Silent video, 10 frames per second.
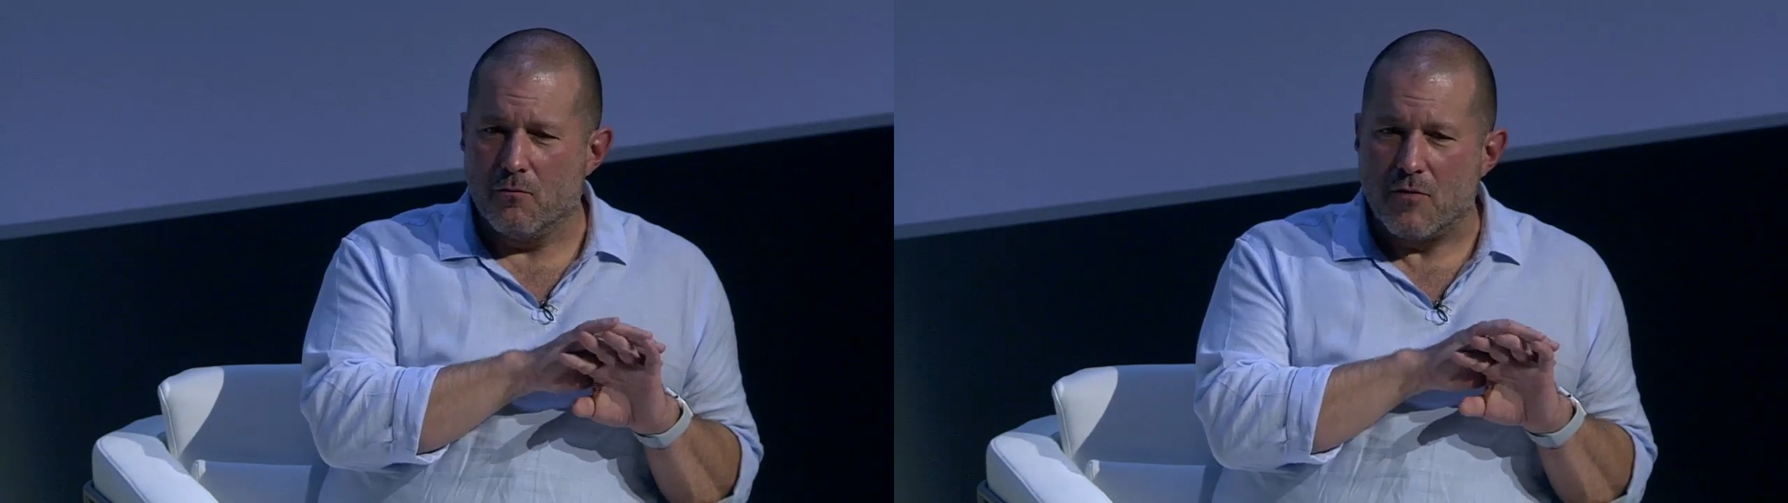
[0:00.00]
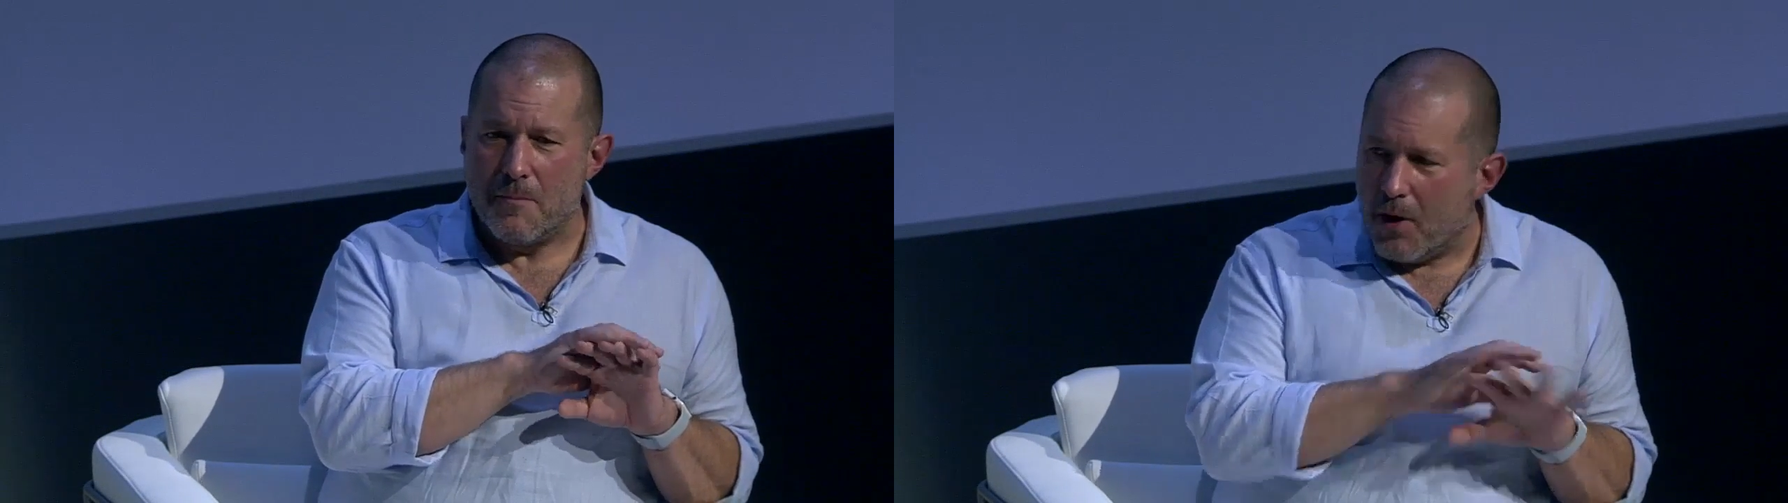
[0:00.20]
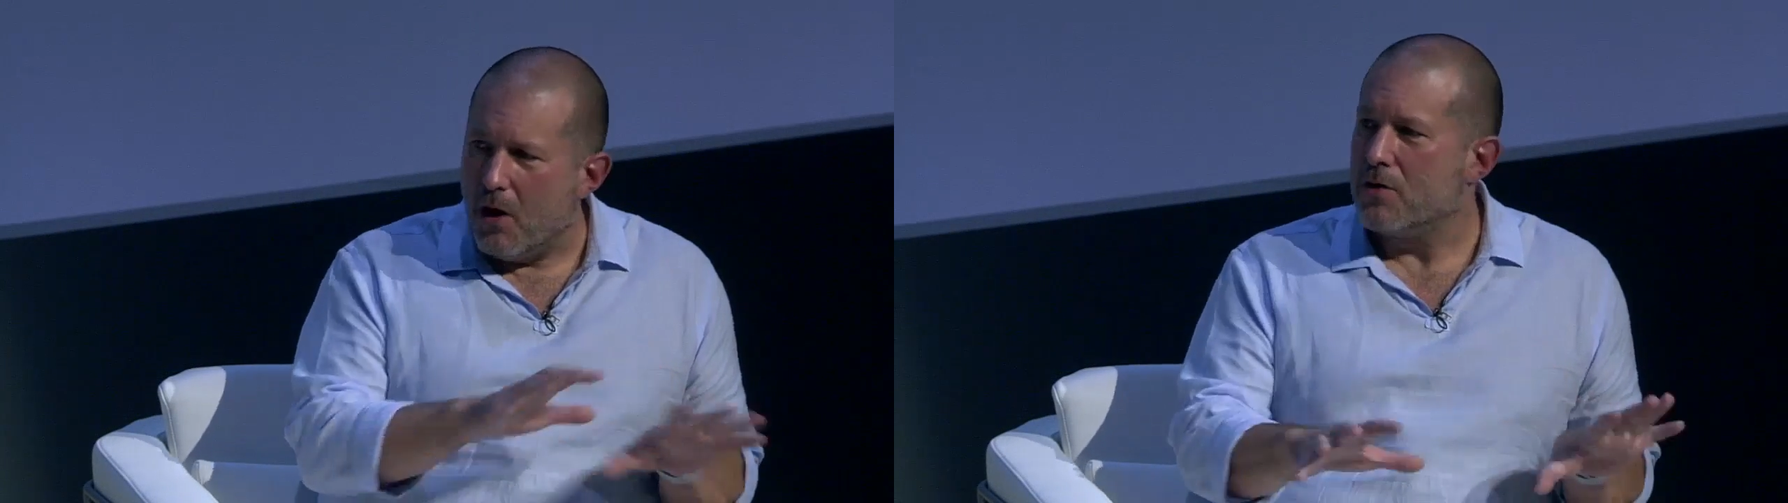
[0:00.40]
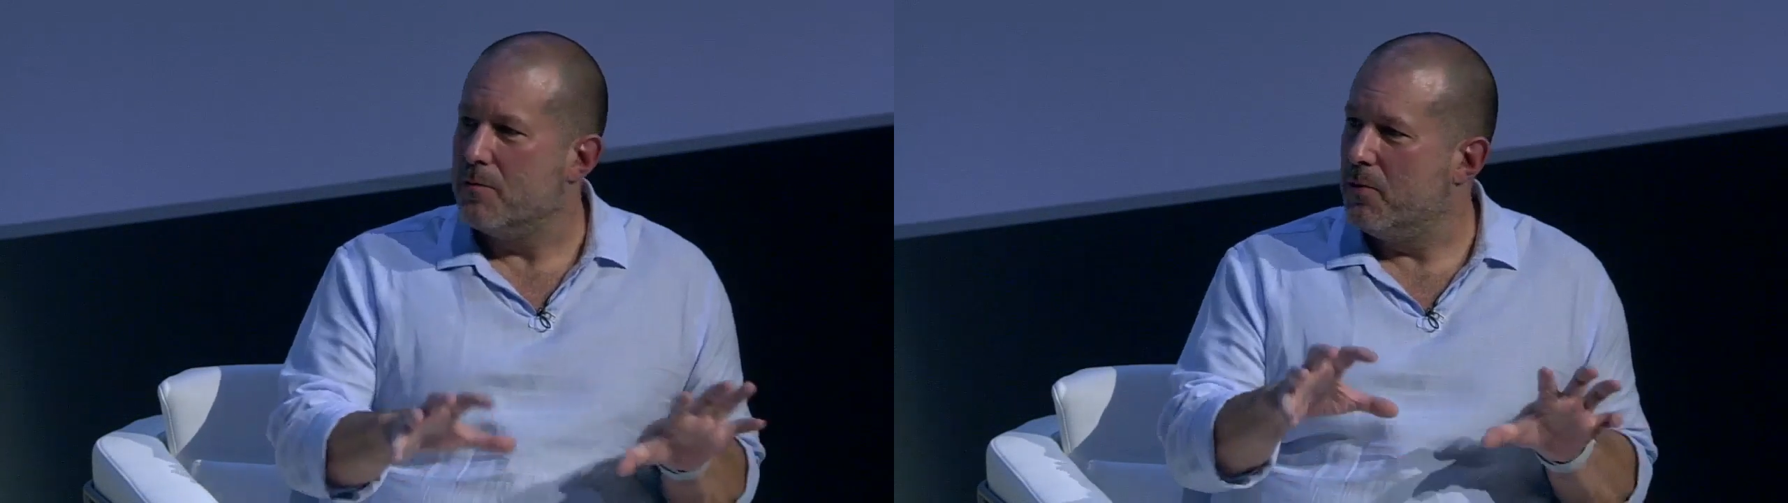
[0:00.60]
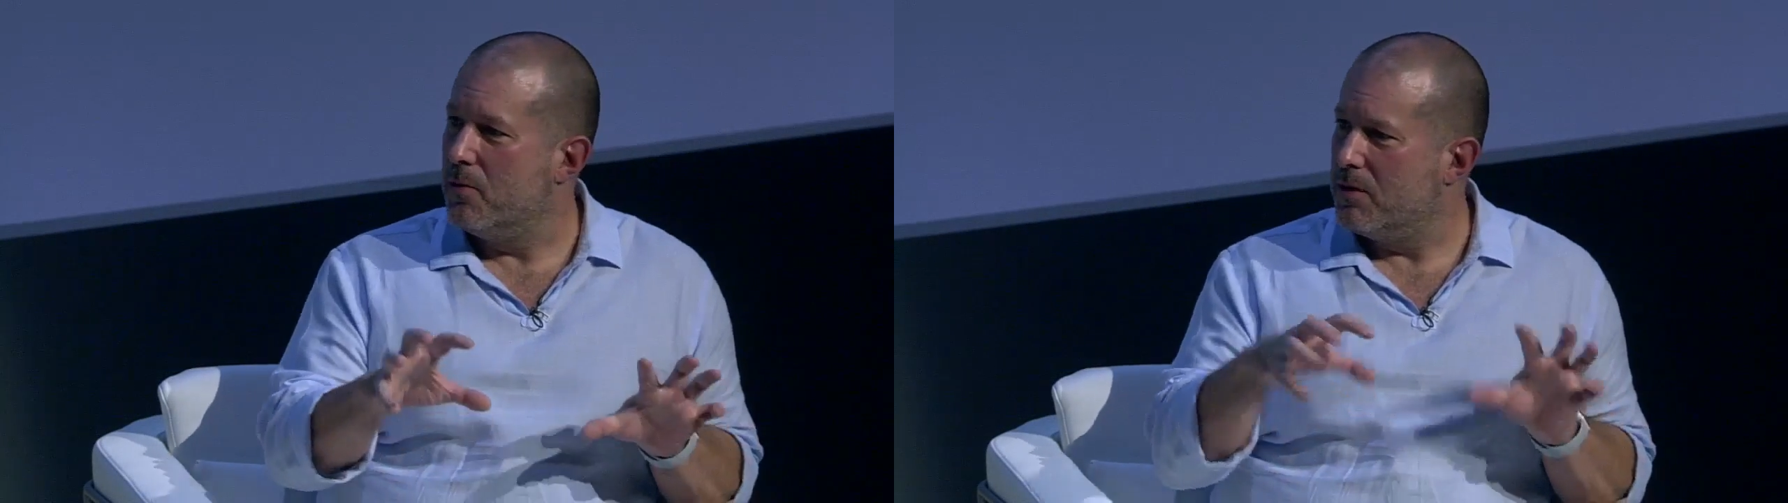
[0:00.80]

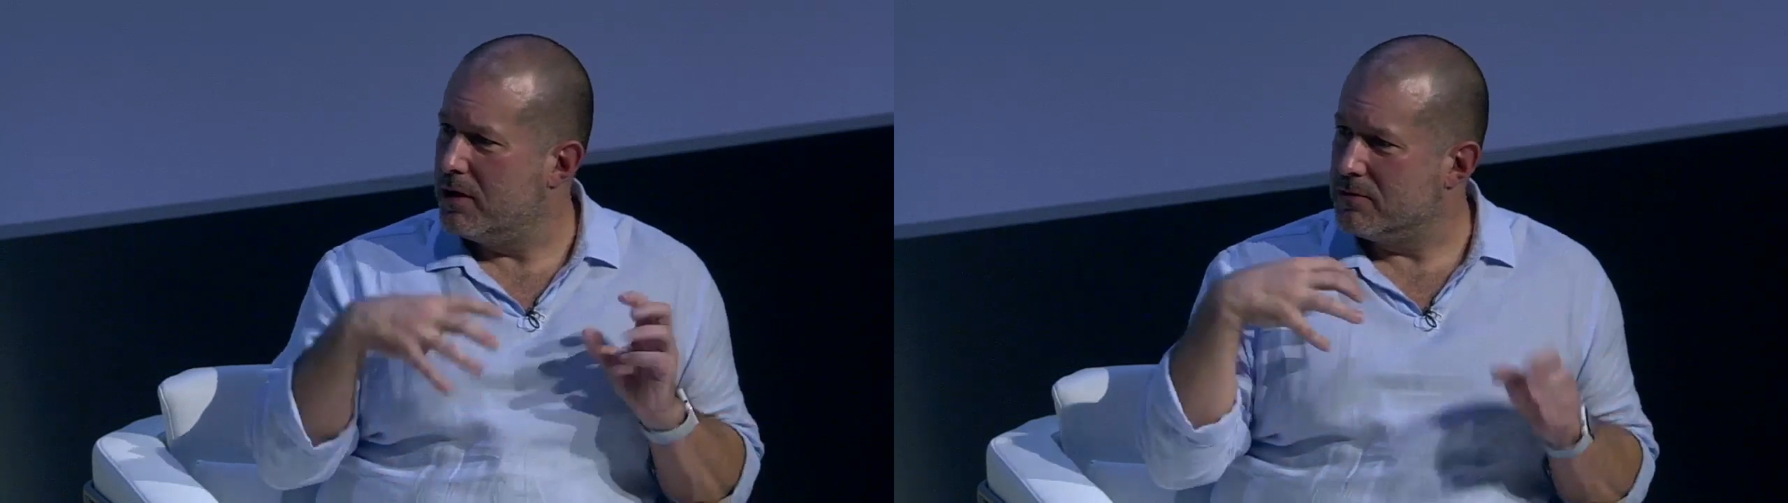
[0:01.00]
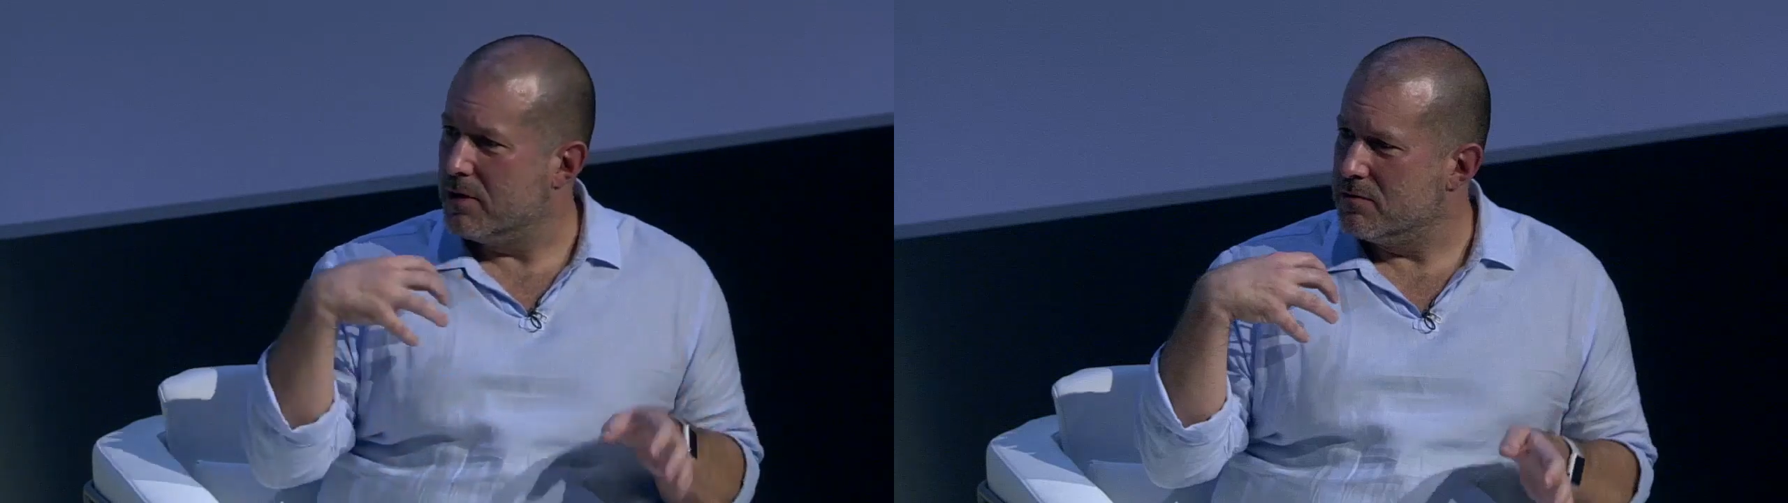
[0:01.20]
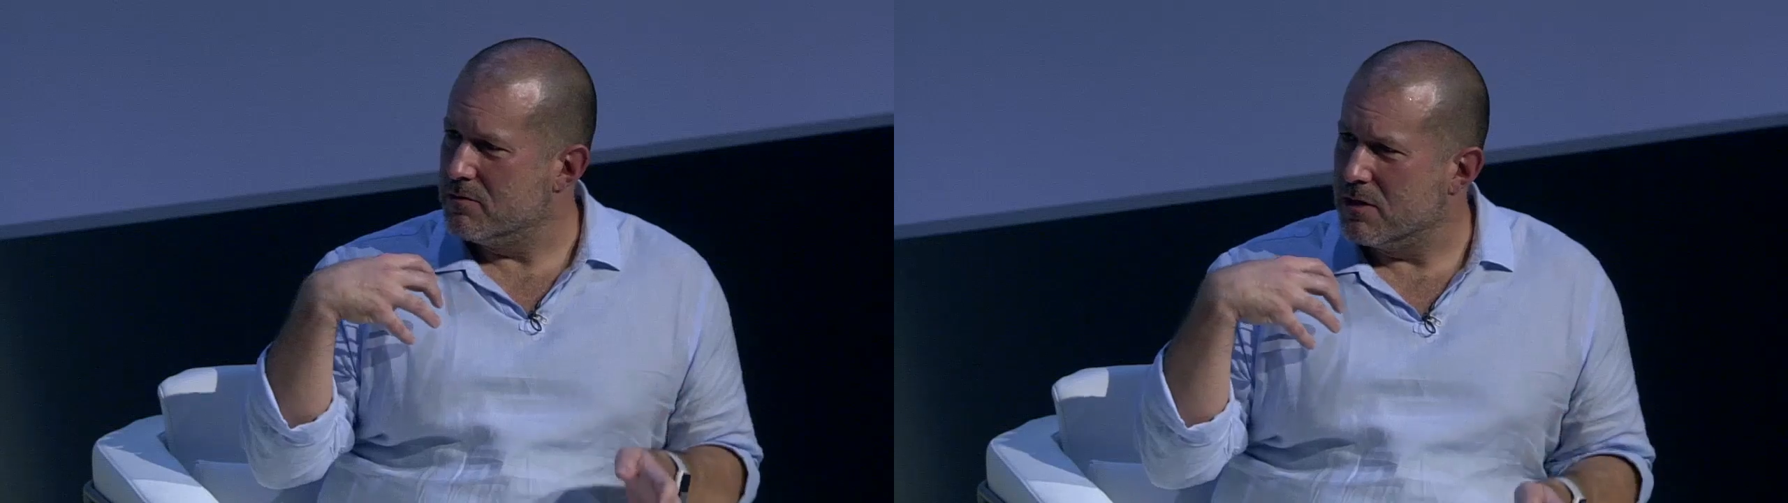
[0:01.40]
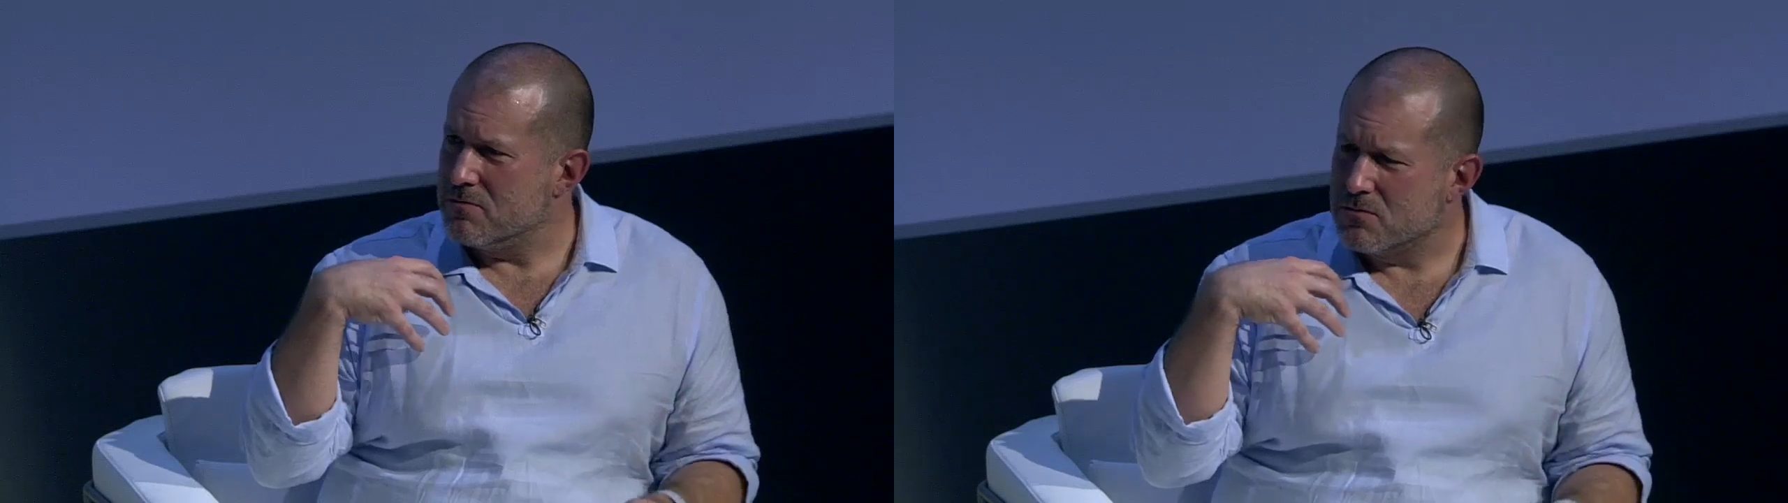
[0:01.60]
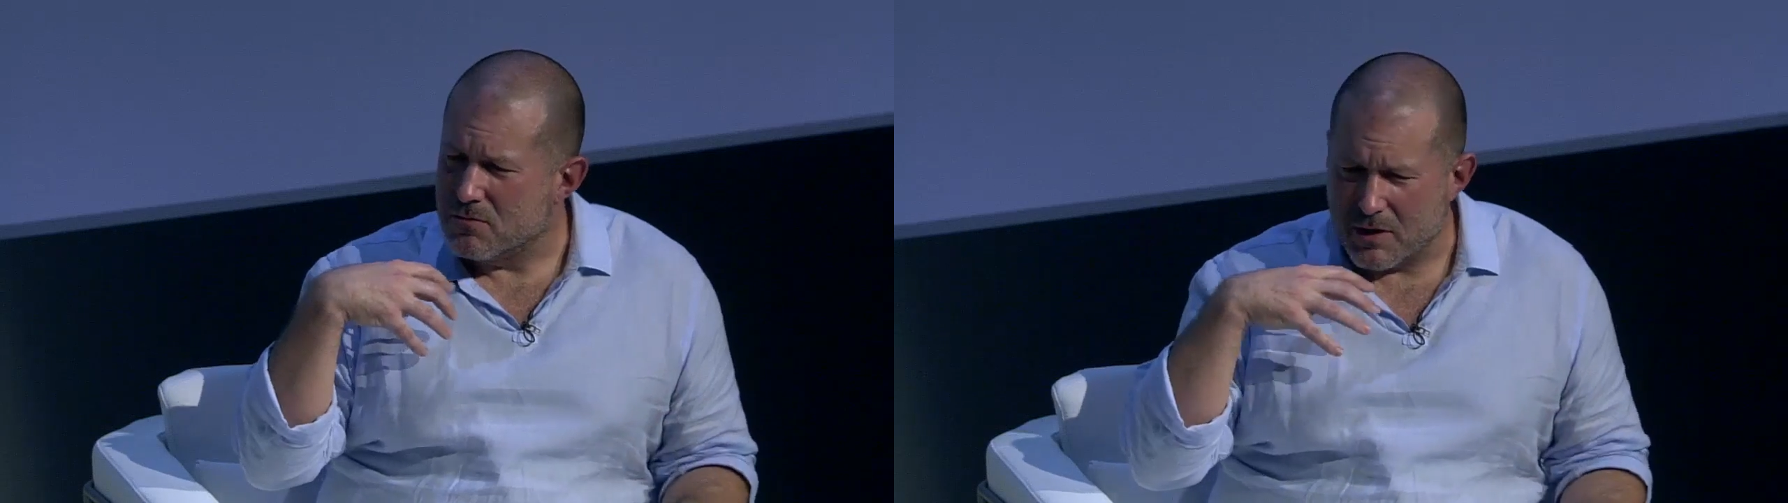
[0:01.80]
remarkable and